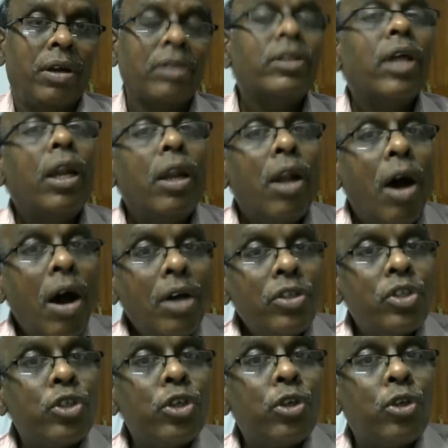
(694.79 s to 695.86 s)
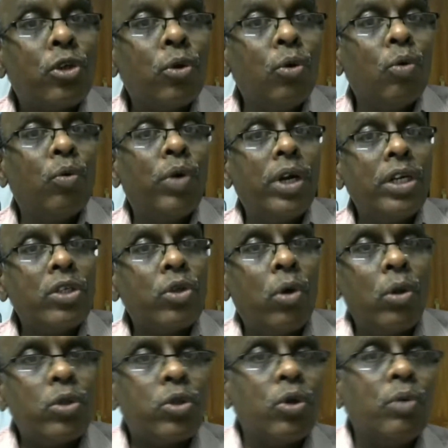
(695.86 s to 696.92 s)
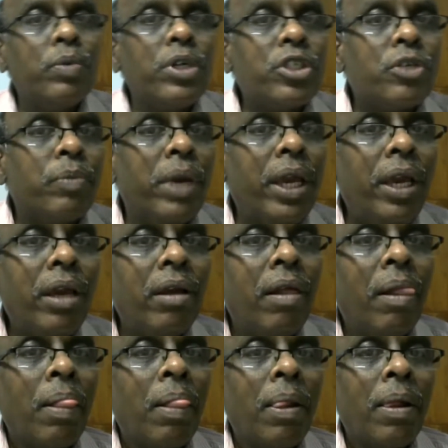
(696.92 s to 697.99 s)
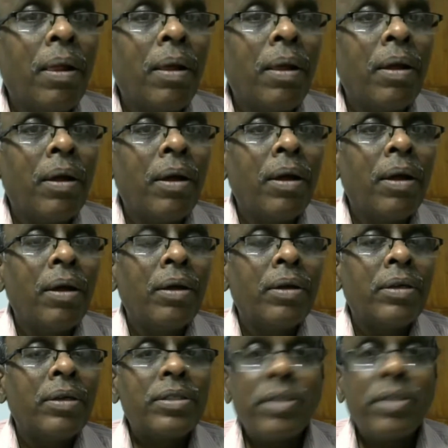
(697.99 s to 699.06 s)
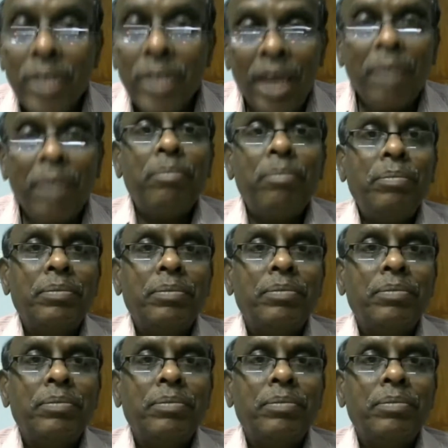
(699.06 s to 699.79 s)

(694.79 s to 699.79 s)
the last two words also must be same